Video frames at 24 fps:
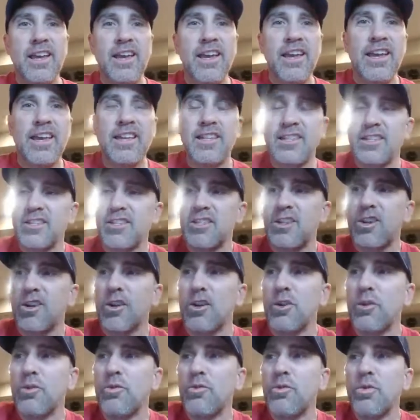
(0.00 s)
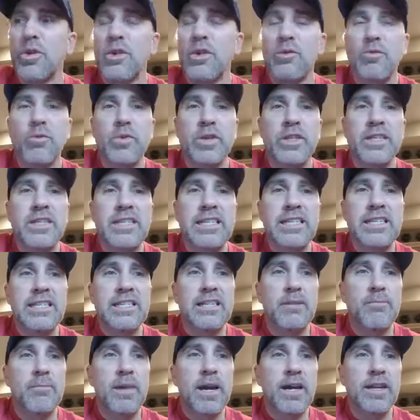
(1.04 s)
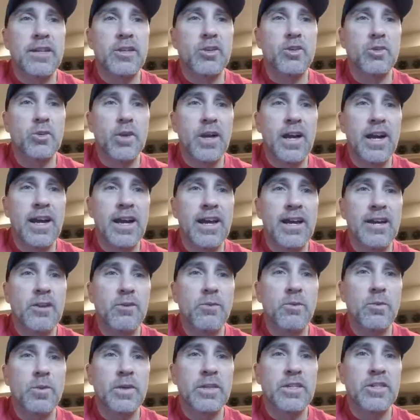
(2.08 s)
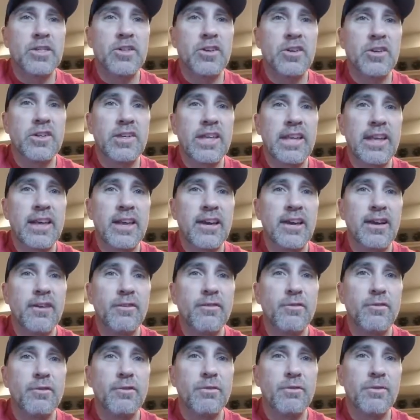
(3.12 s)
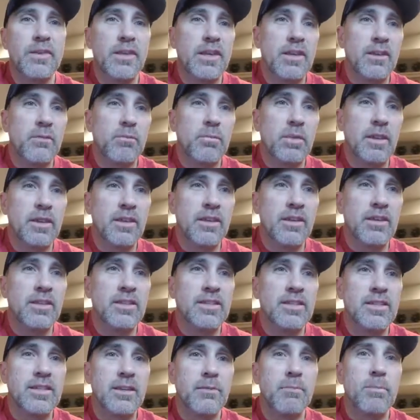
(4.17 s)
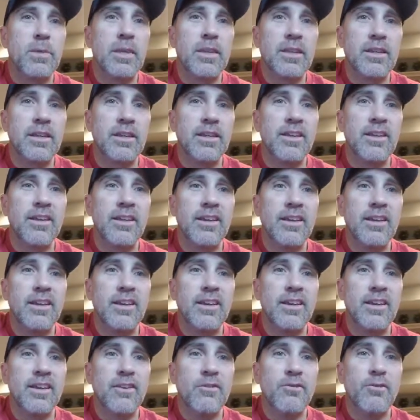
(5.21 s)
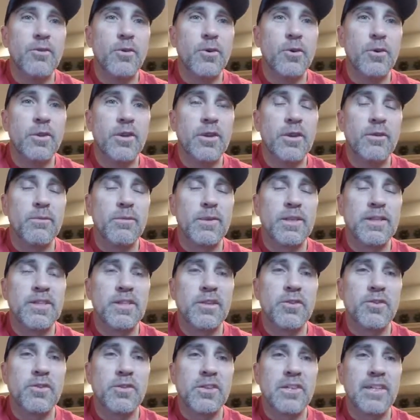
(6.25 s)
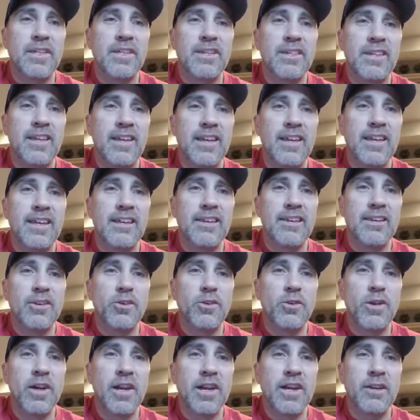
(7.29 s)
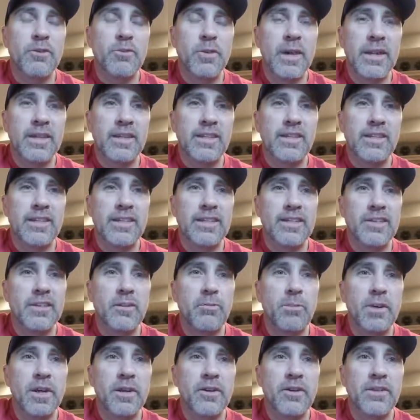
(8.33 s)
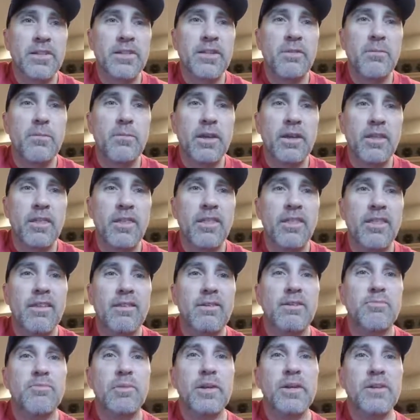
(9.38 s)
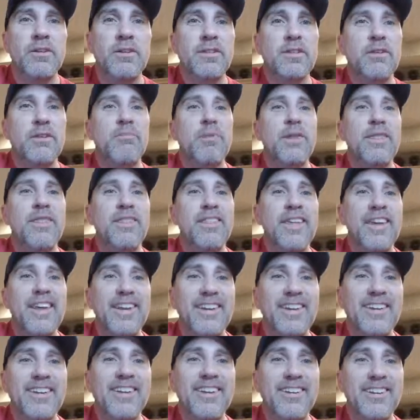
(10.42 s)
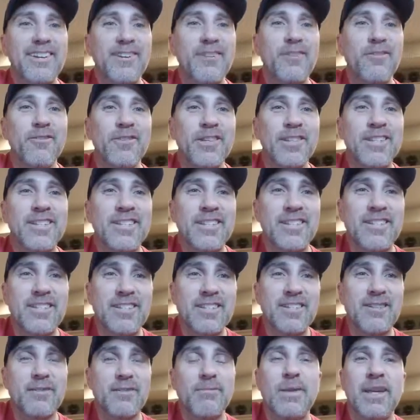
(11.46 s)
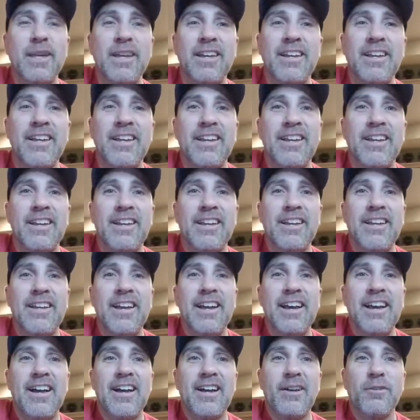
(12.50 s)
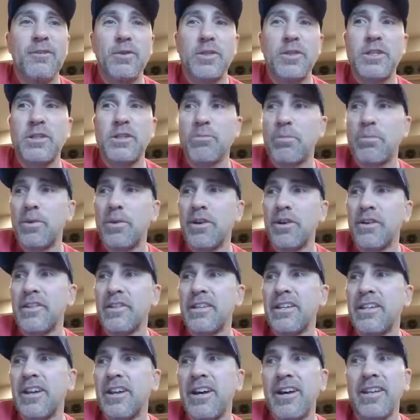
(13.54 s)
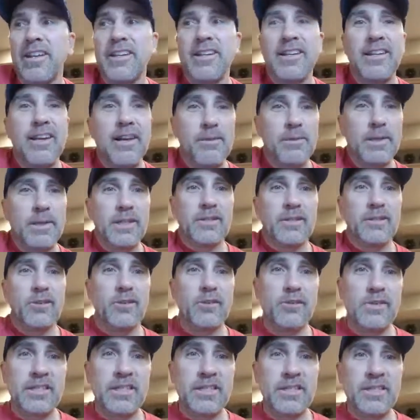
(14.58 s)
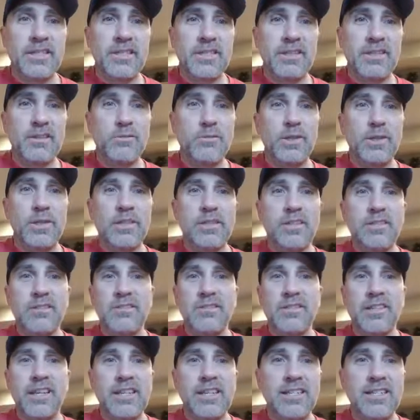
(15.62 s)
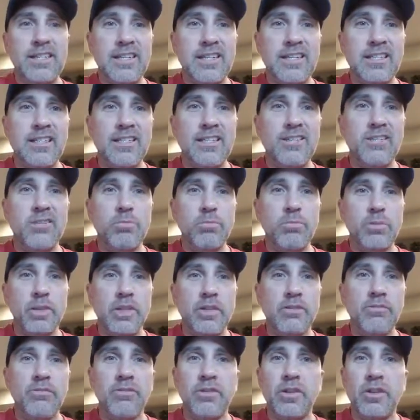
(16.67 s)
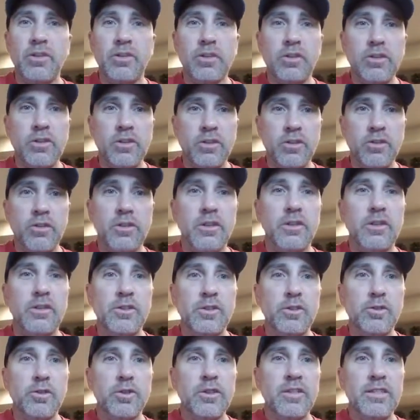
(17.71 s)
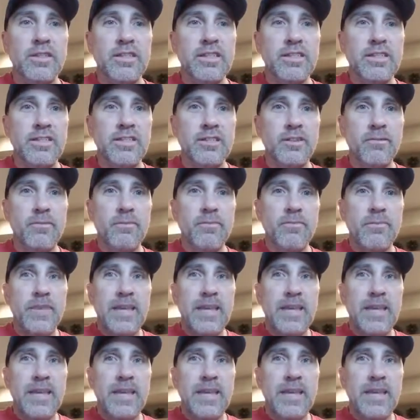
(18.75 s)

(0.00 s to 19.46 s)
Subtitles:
And so, when we see somebody cry, we start to have empathy, sympathy for them. It's interesting that crying regulates the parasympathetic nervous system, which is part of the autonomic nervous system, which is your digestion, your blood flow, your circulatory system.